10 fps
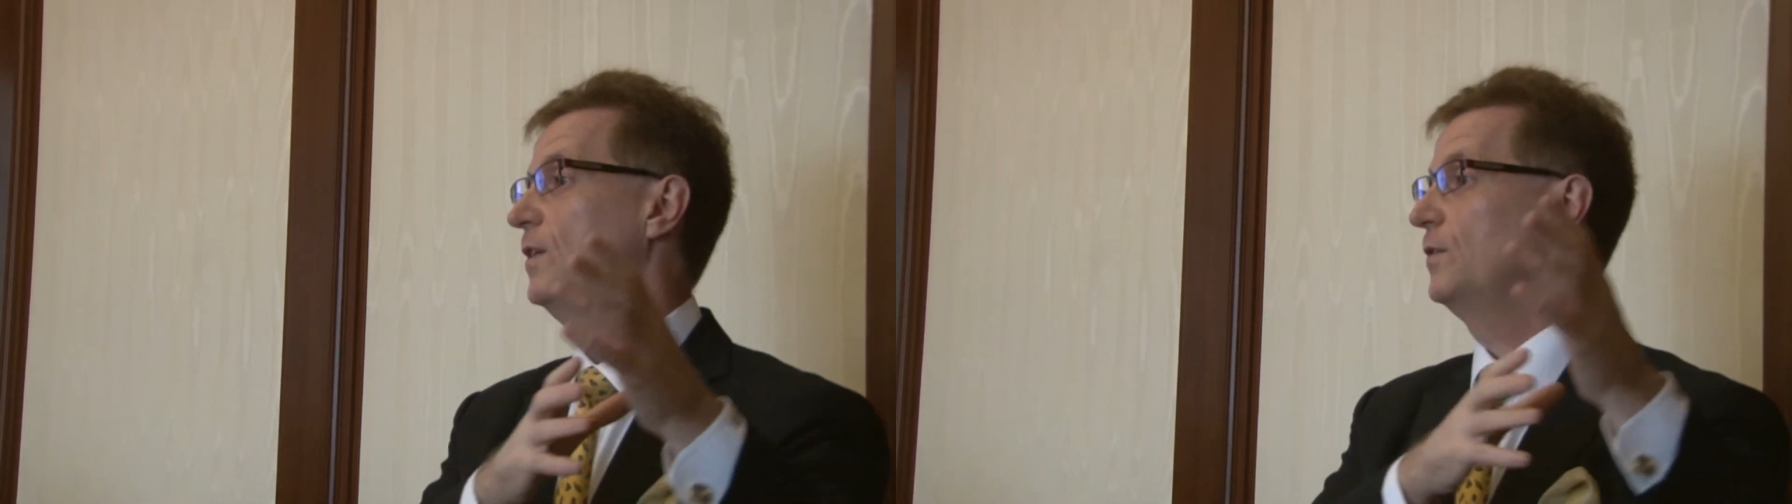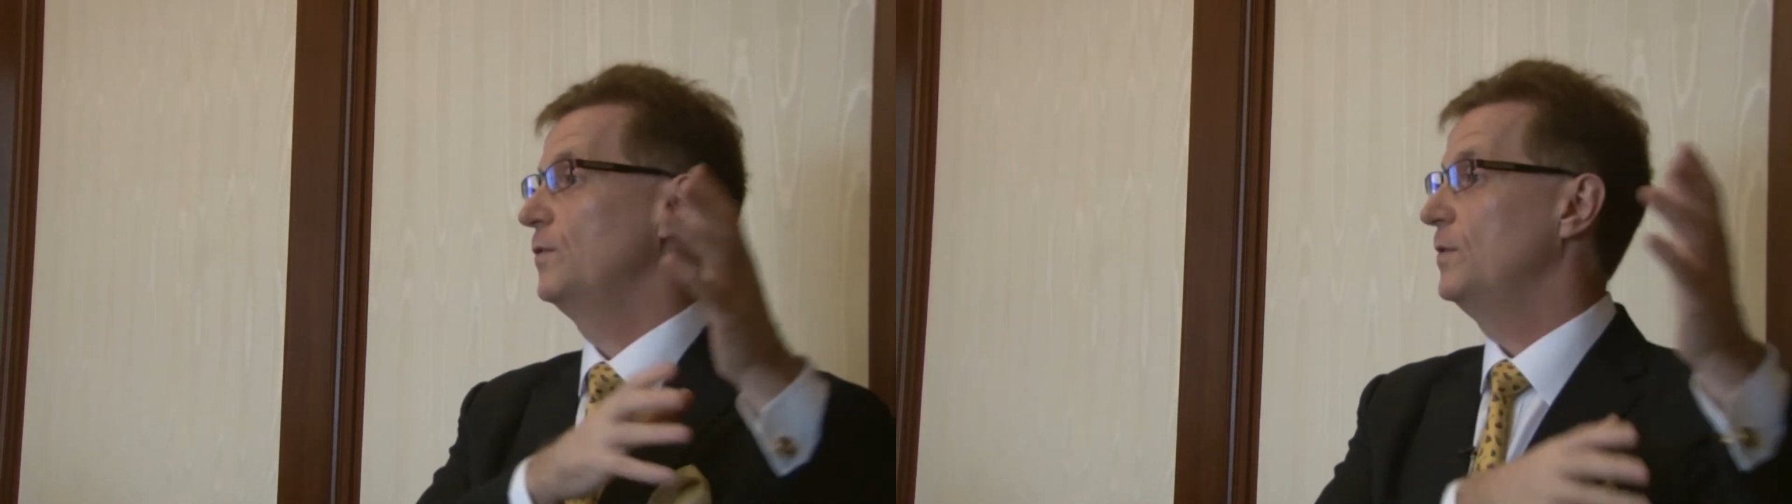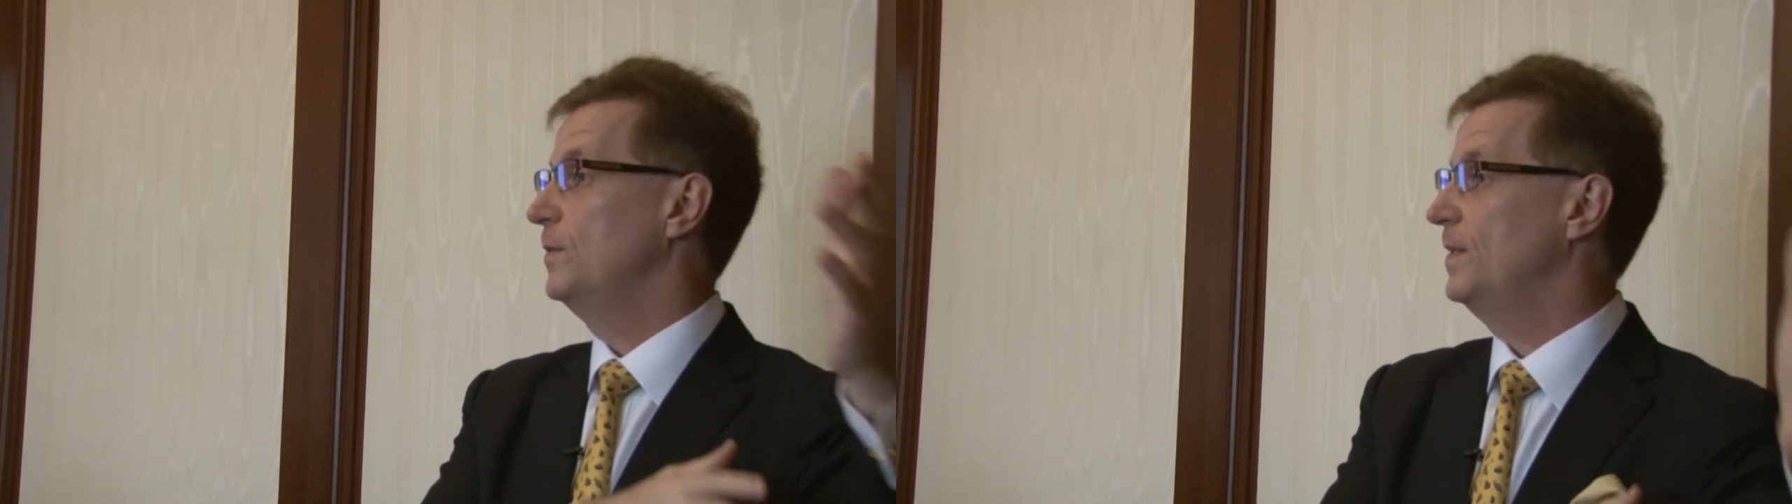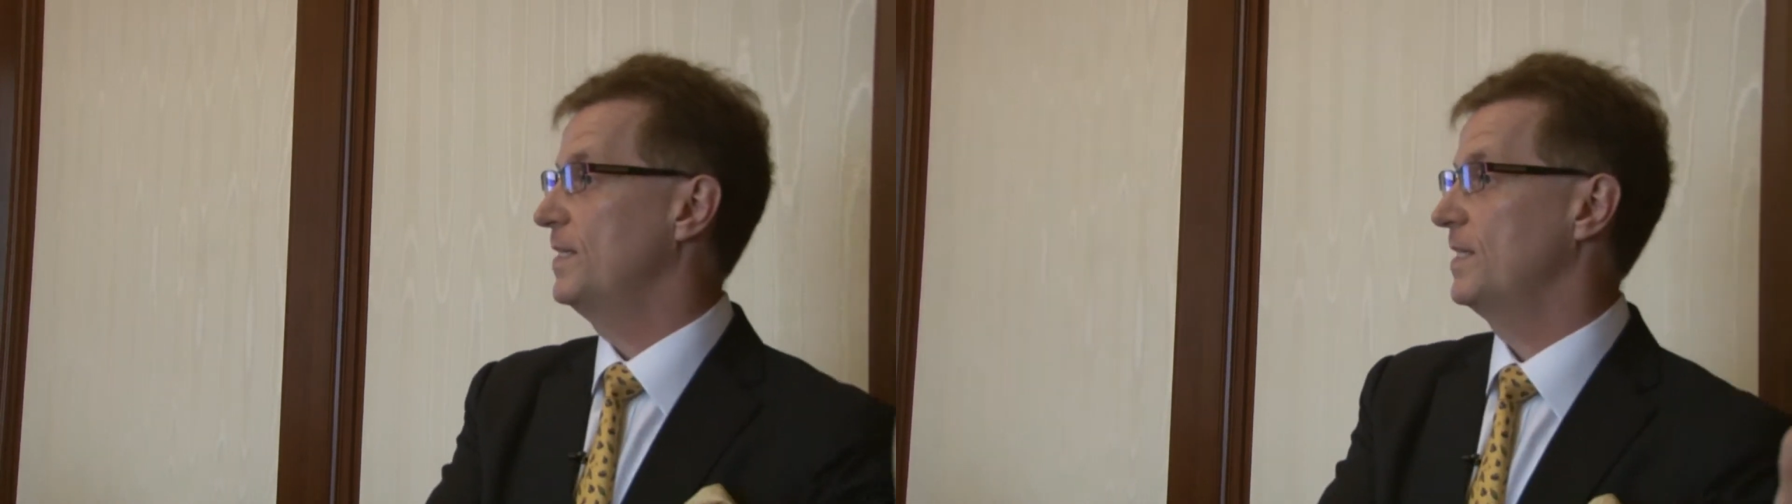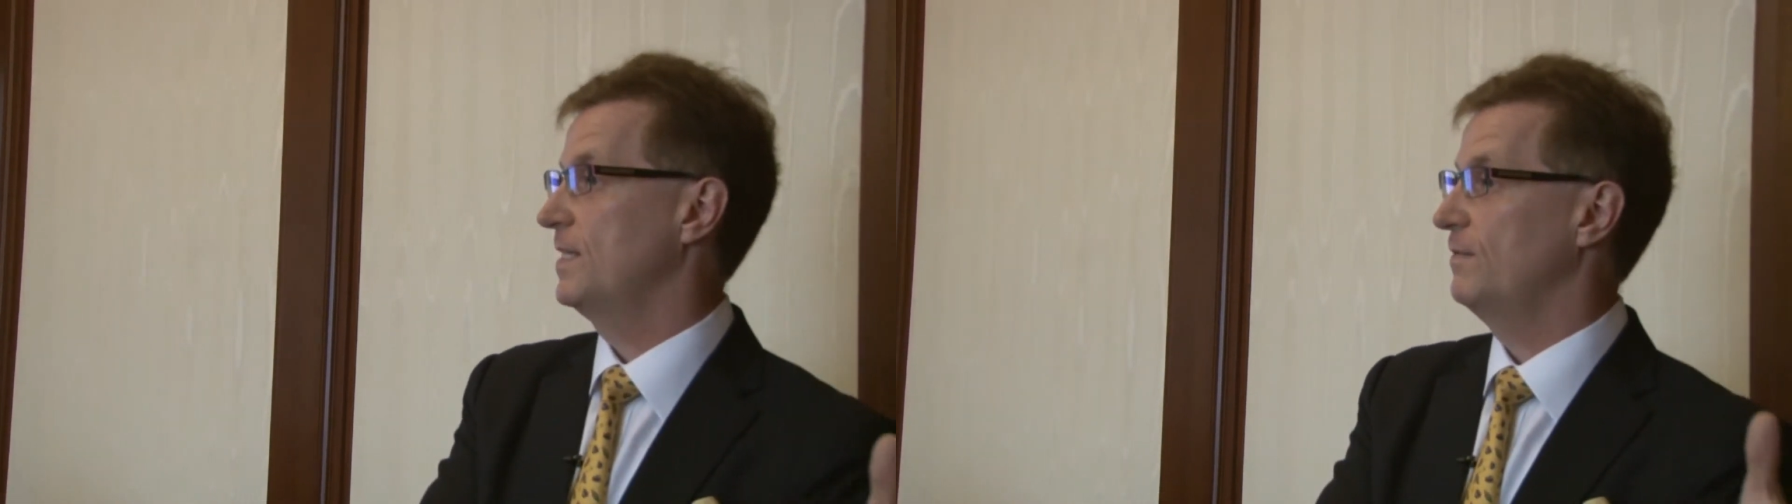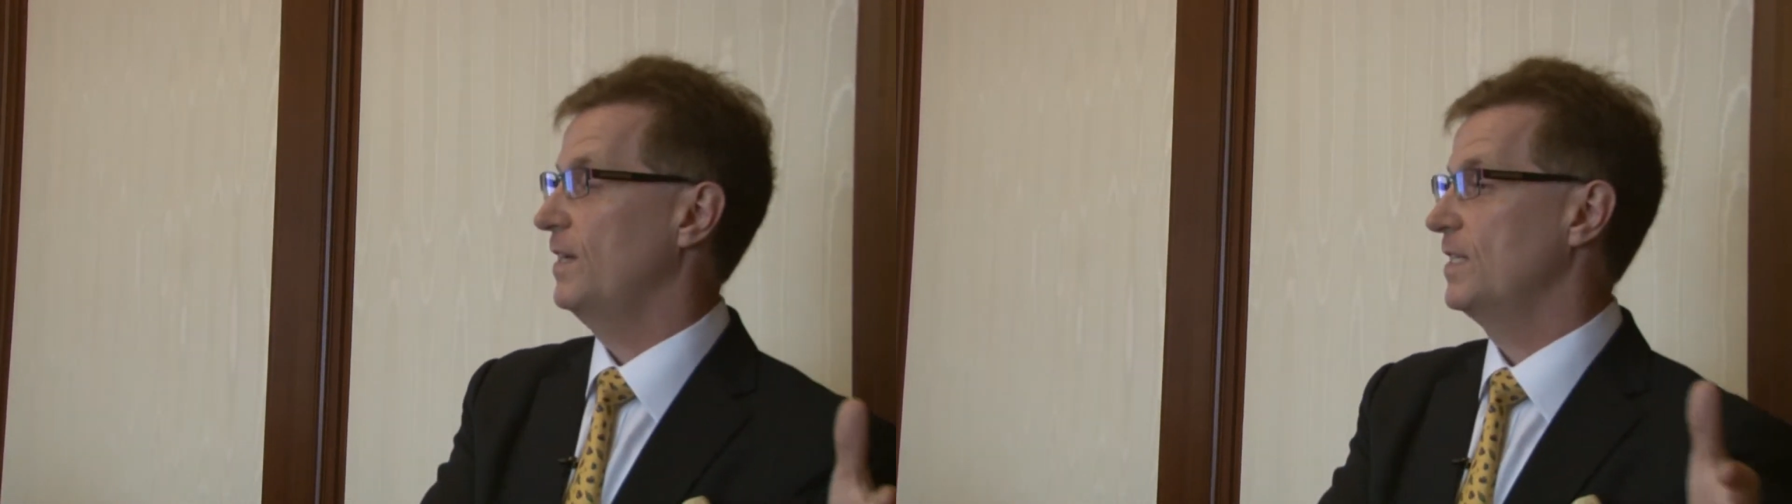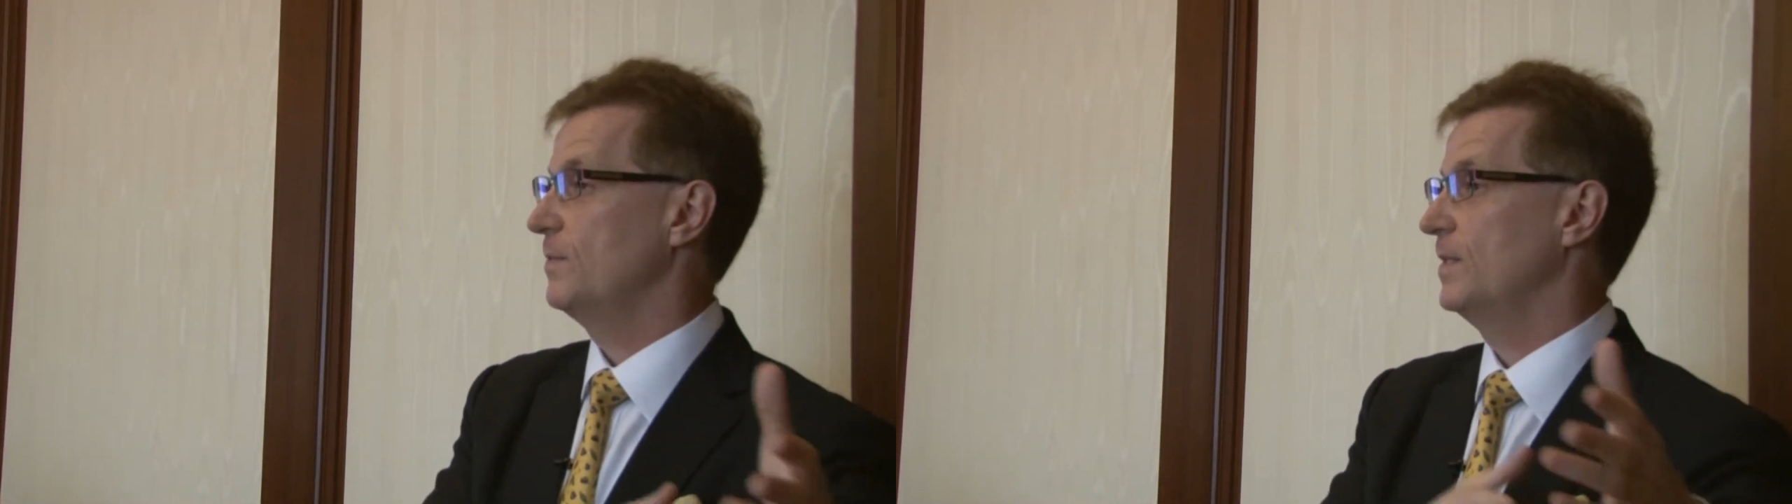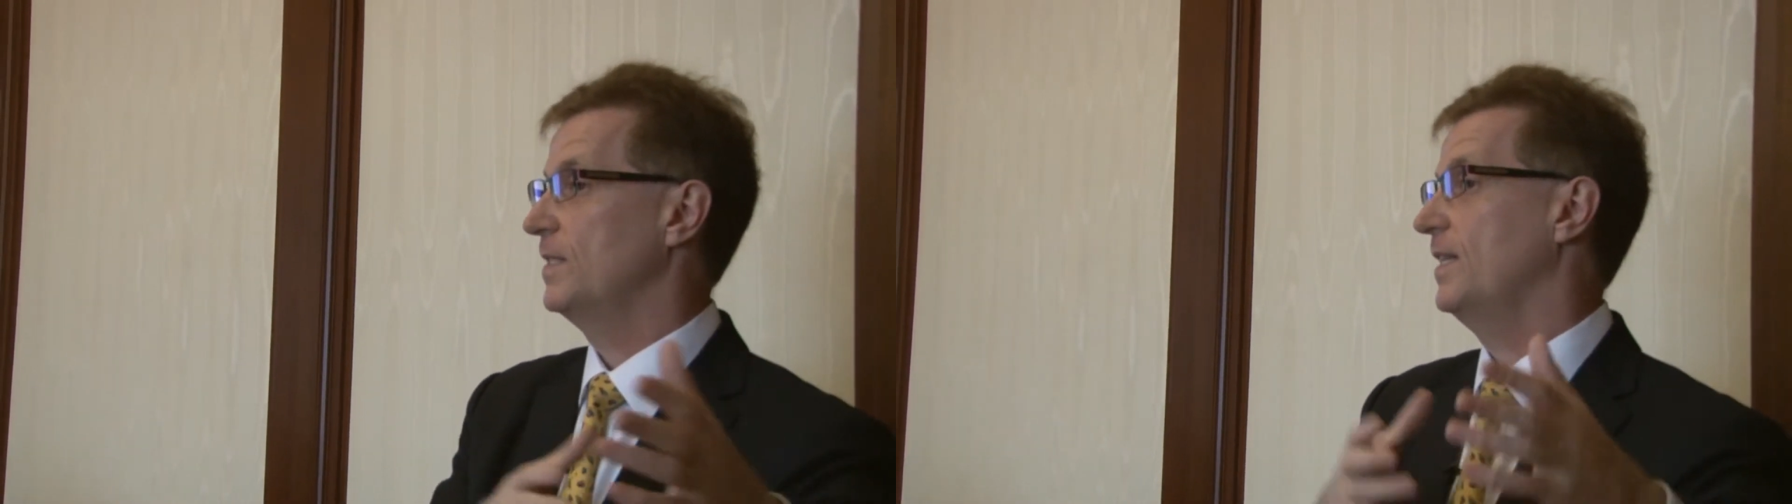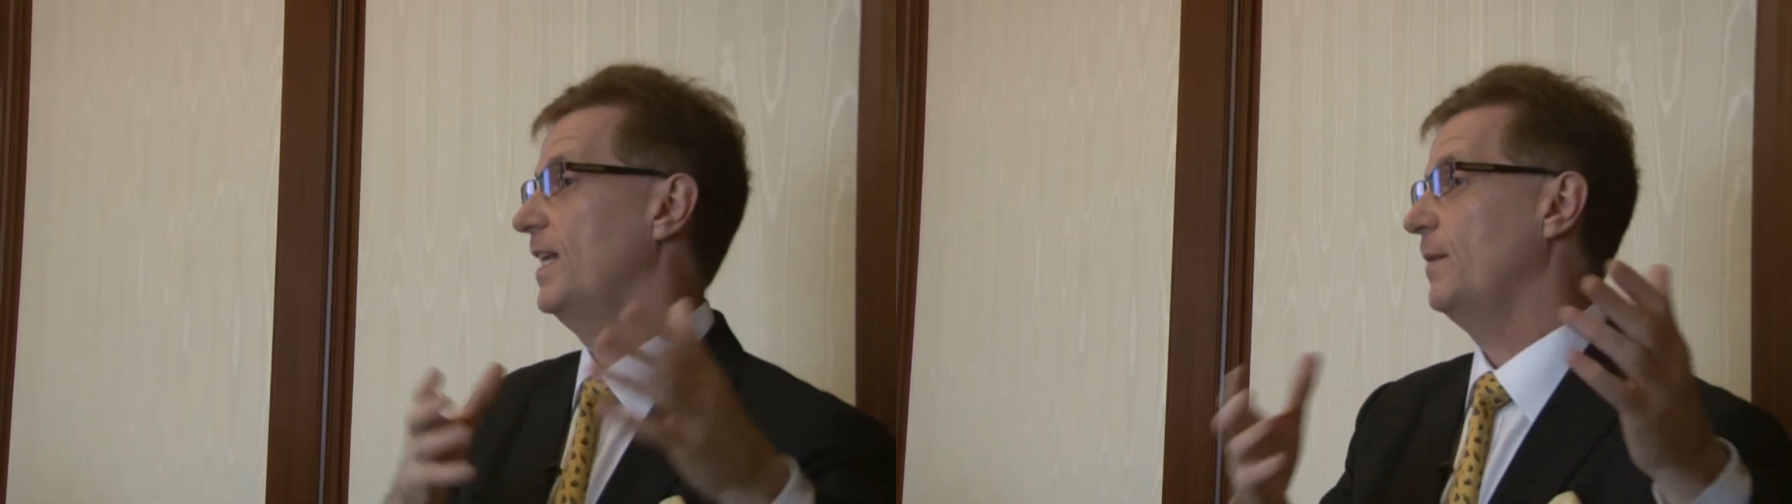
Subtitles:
through to business investment, and that